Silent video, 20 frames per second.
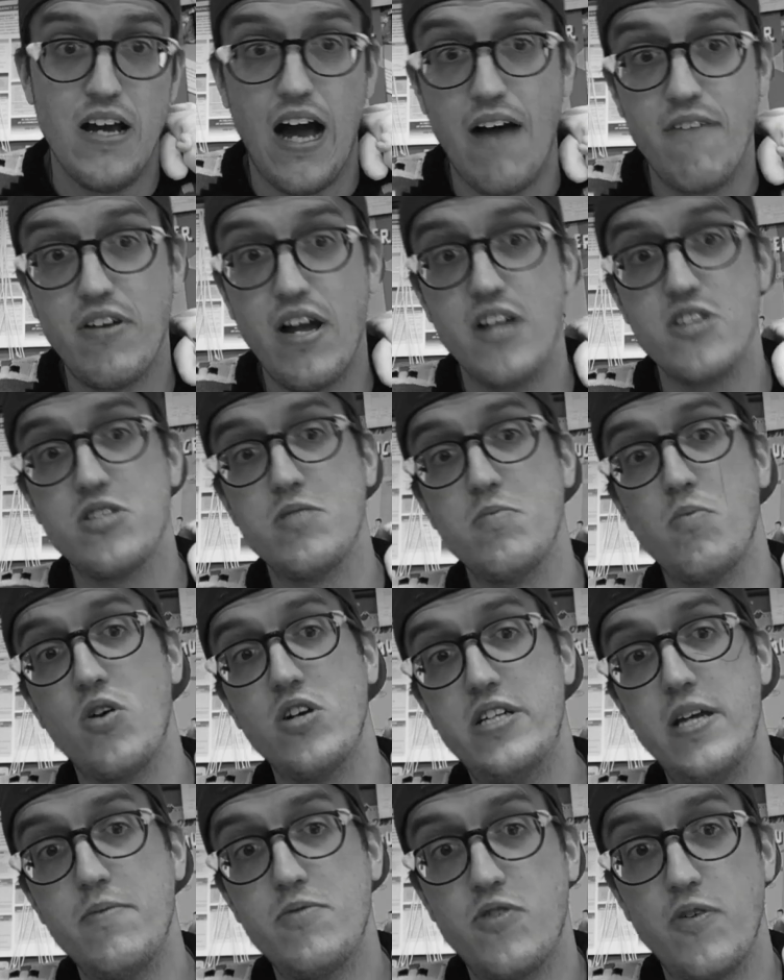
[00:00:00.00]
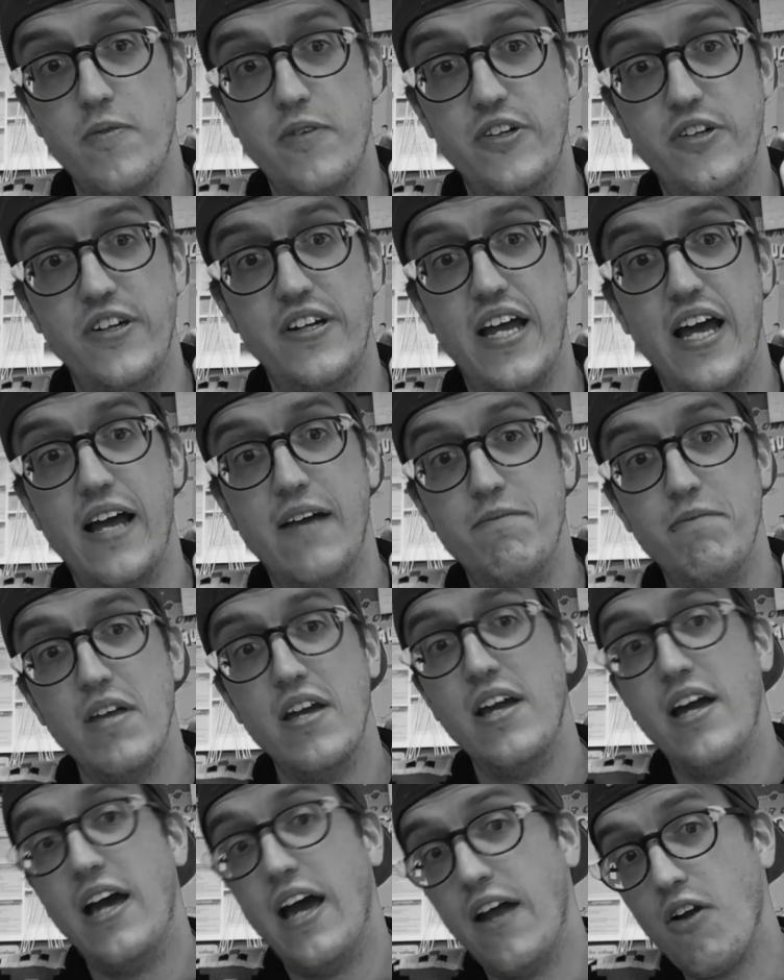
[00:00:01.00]
I've got some more tips from you today,
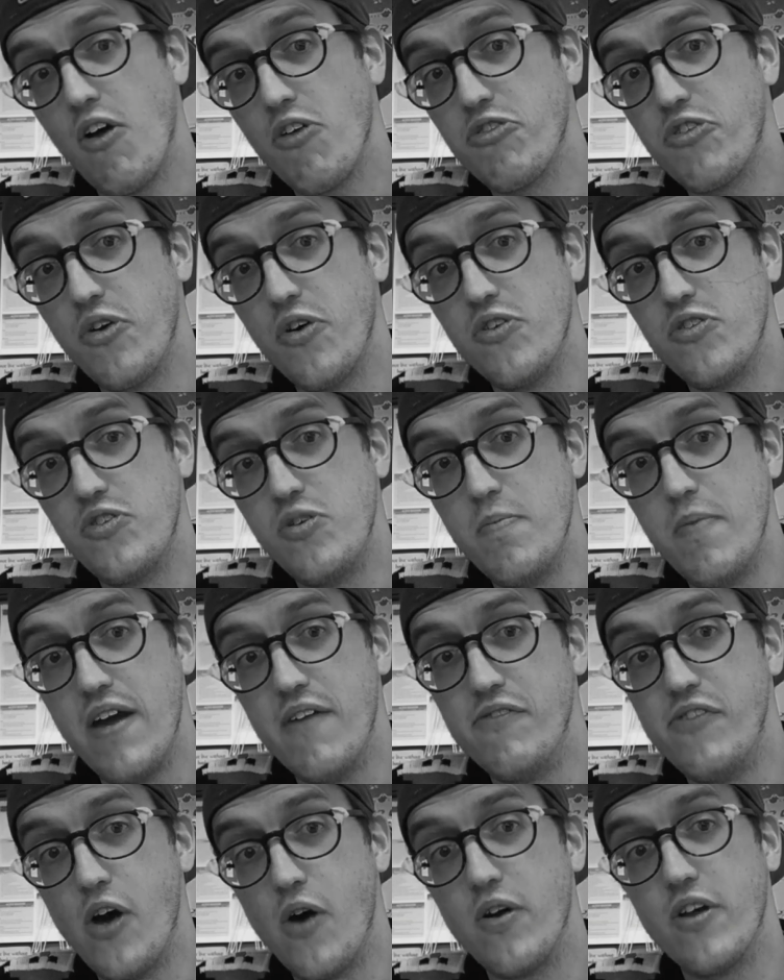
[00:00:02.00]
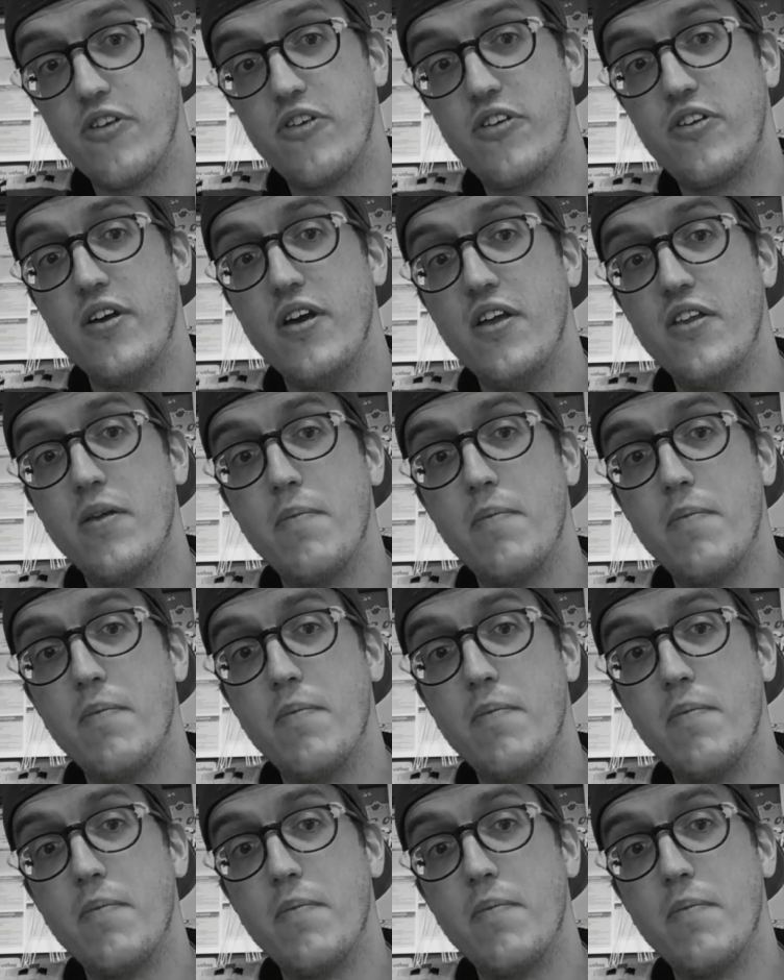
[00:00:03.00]
and also, as you may have noticed,